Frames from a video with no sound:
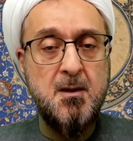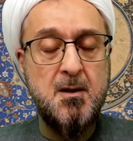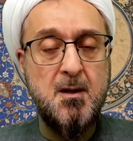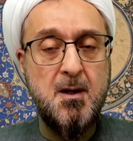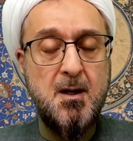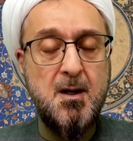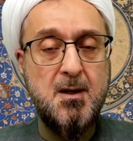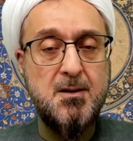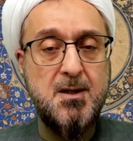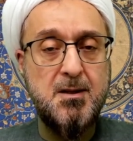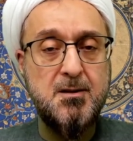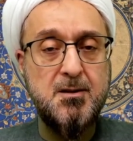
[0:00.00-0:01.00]

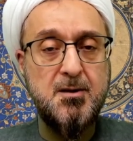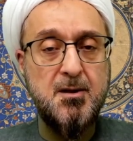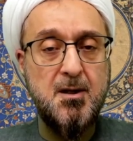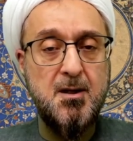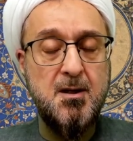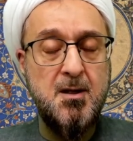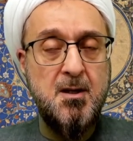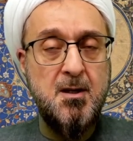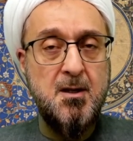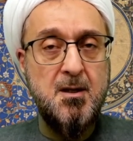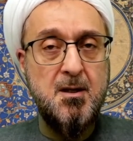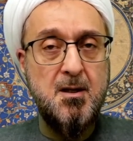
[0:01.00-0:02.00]
that
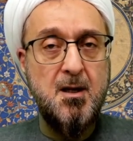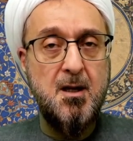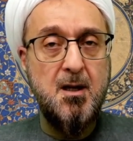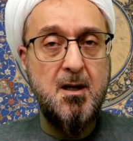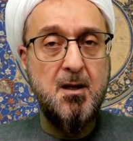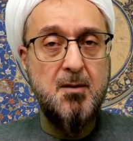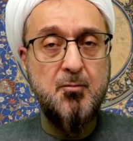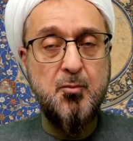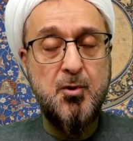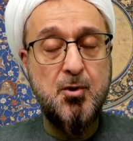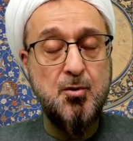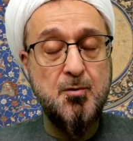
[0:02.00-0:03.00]

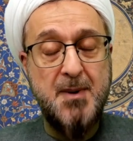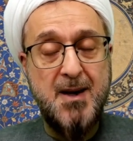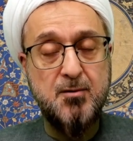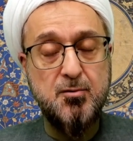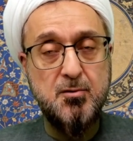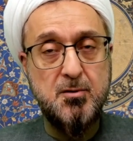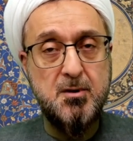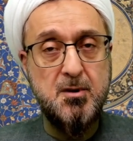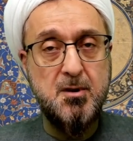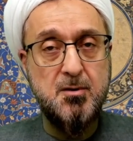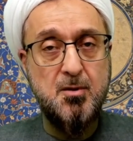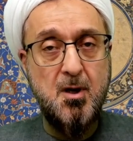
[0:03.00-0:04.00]
we go back to
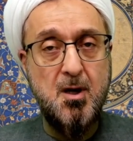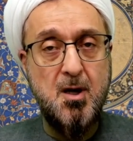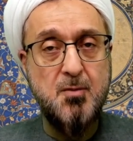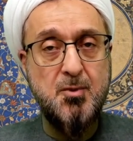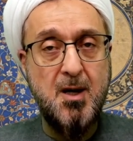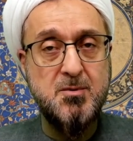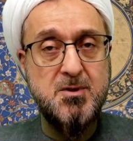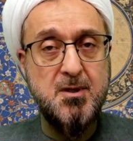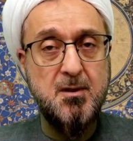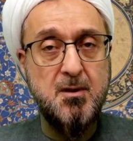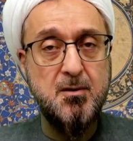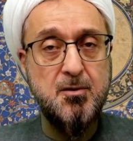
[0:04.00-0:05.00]
Dua Abu Hamza
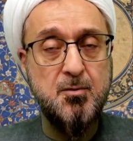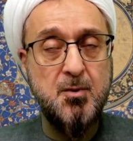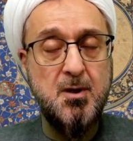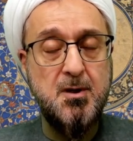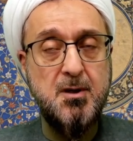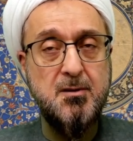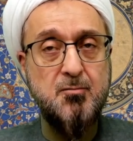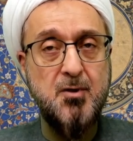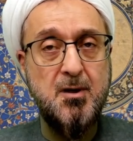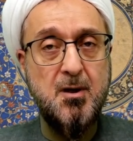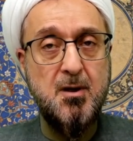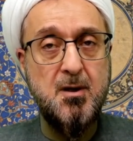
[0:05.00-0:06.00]
Thumali,
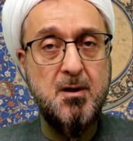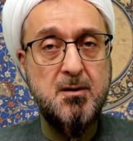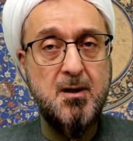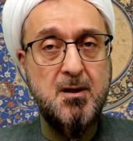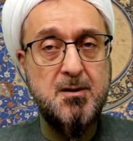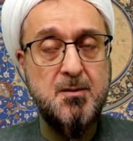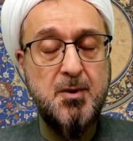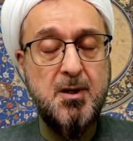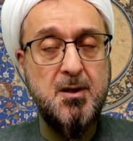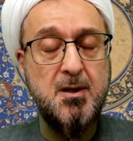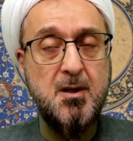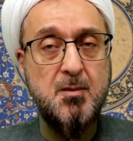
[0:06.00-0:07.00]
when at the
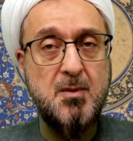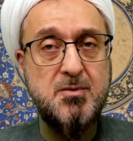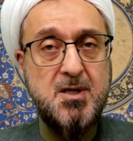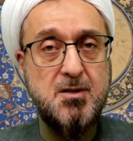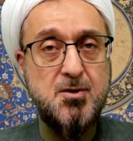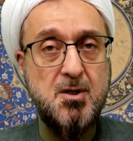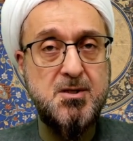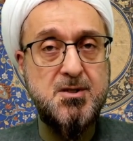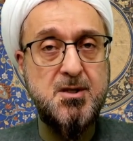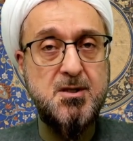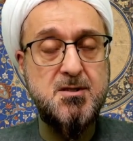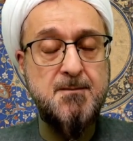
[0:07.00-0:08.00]
beginning Imam Sajjad
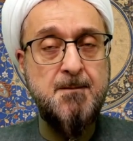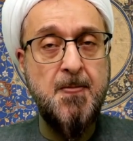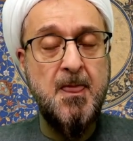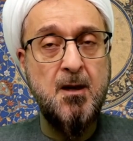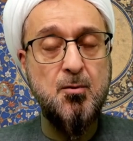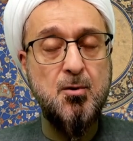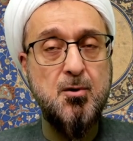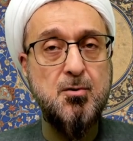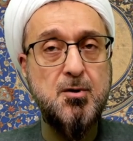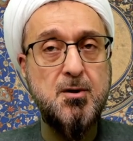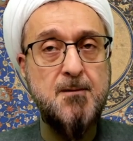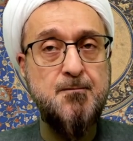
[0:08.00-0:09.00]
says, "Oh
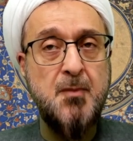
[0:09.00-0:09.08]
Lord,